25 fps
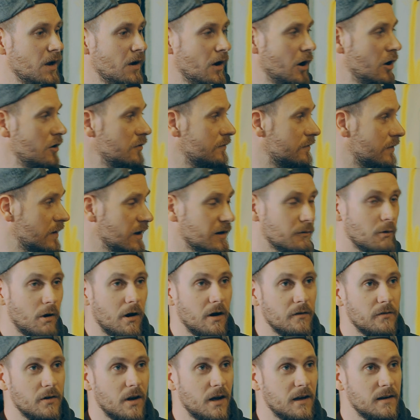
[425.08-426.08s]
hopefully
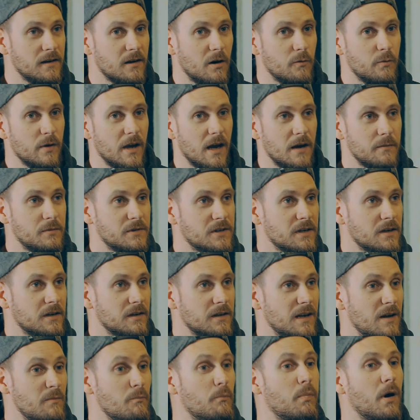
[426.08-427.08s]
what I've learned I'll be able
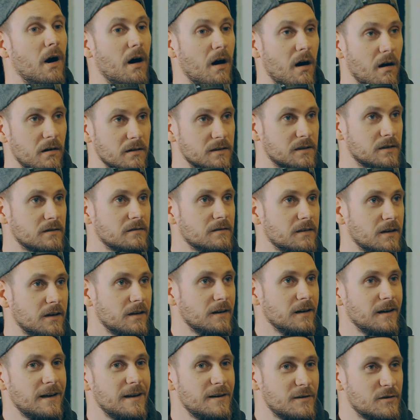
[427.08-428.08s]
to impart
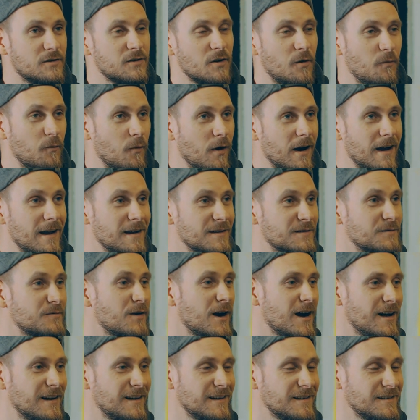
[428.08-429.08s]
in some way as
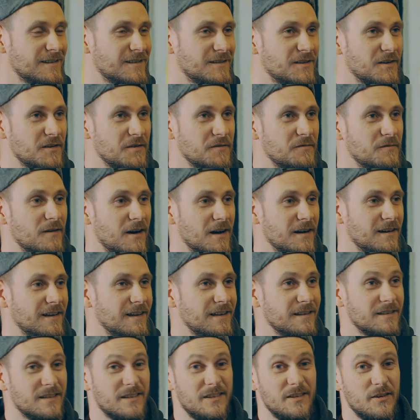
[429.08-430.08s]
well into
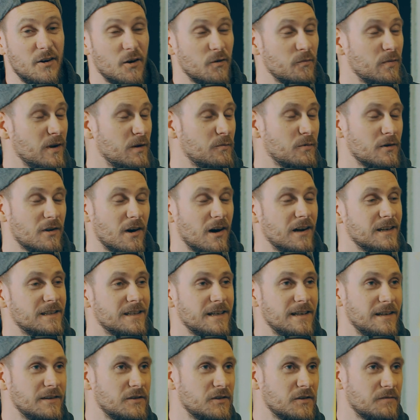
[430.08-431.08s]
the young people that I
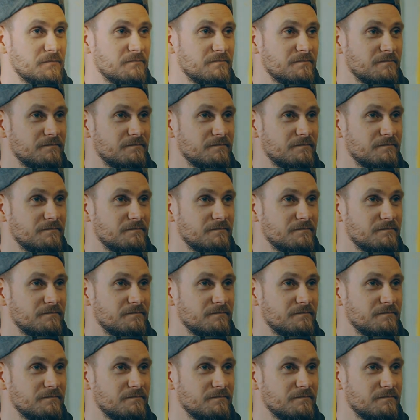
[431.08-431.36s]
teach.